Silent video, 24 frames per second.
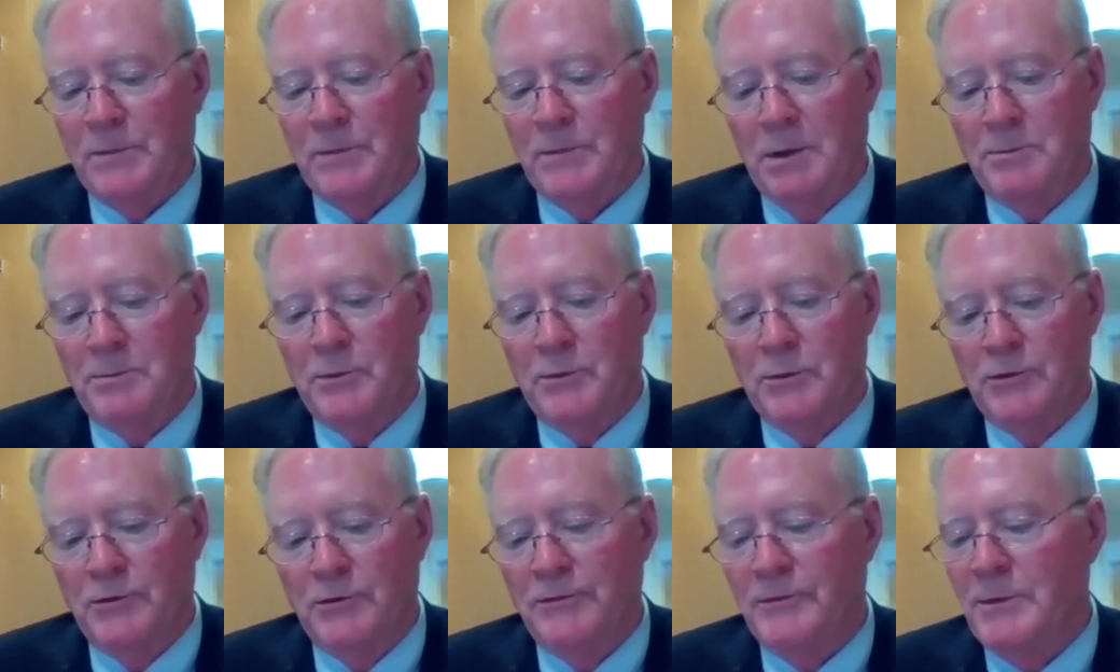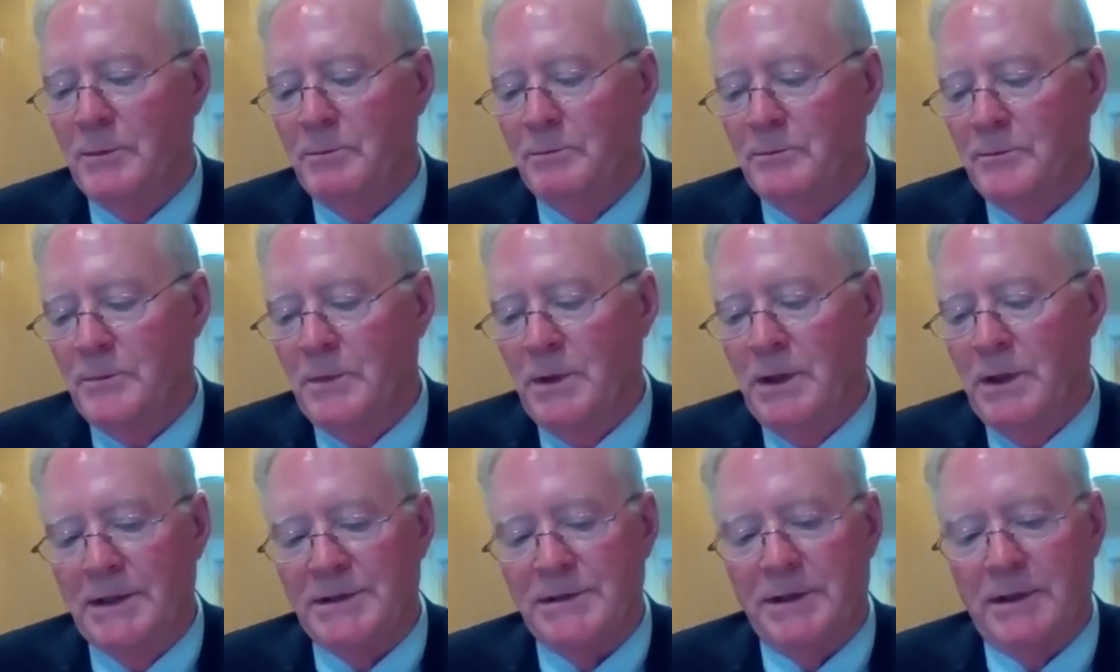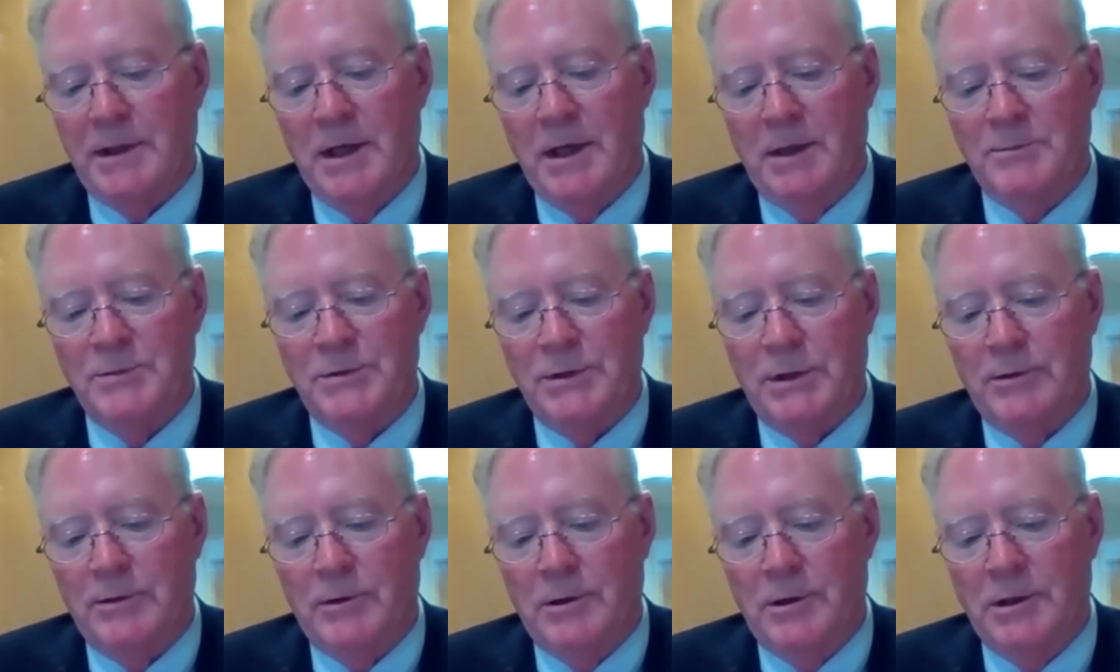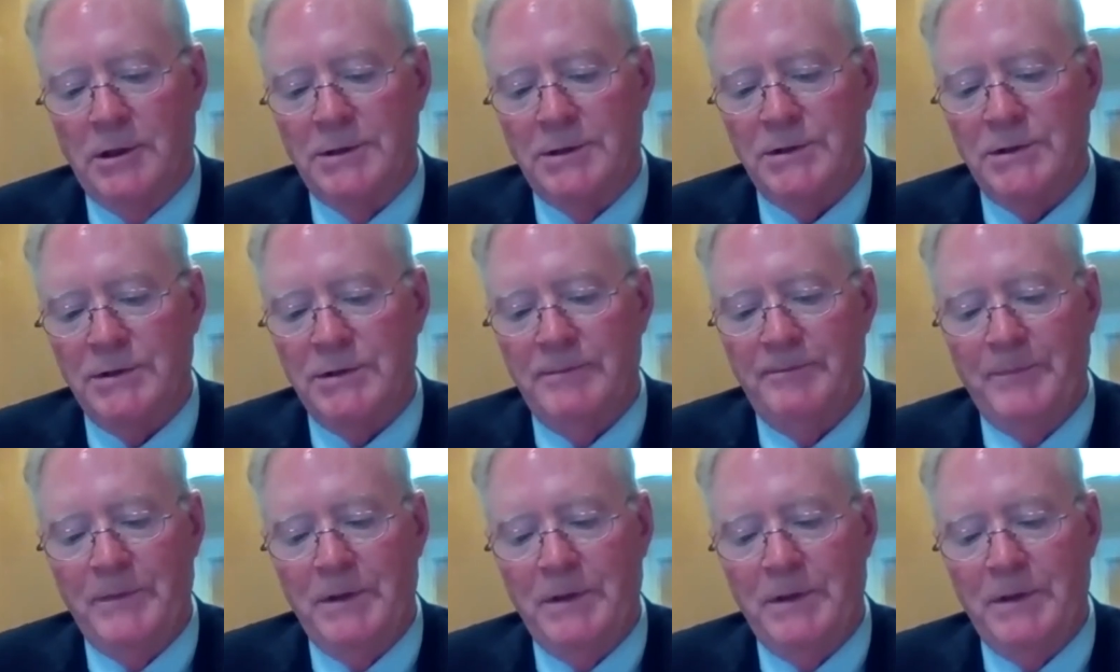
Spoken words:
approved as it comes across.